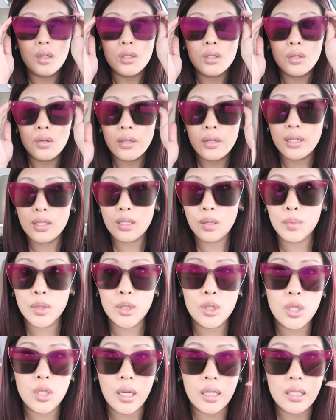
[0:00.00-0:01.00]
So these are
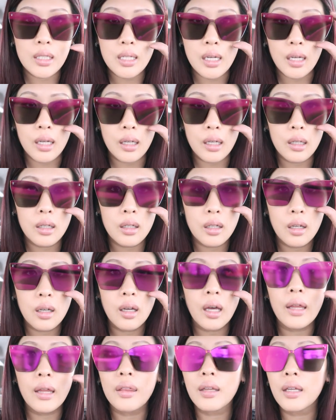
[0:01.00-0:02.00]
magenta,
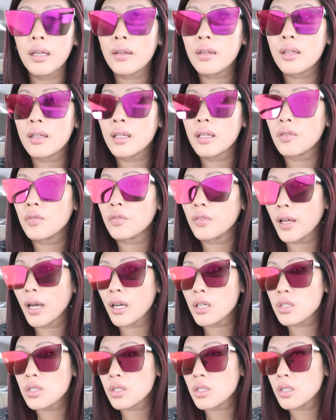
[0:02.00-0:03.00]
I think, and then they
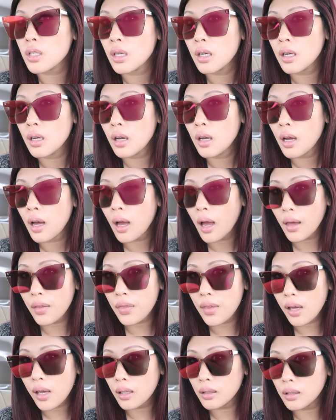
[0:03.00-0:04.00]
flash, I
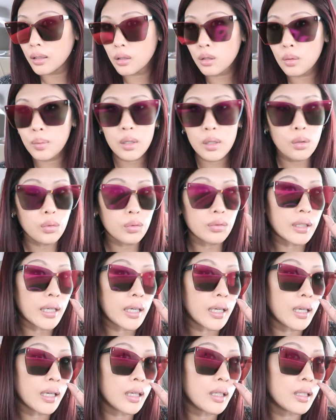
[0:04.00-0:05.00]
think, a little bit of
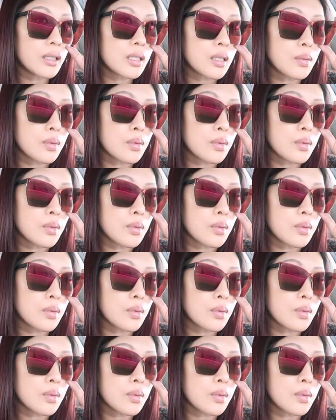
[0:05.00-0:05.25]
red.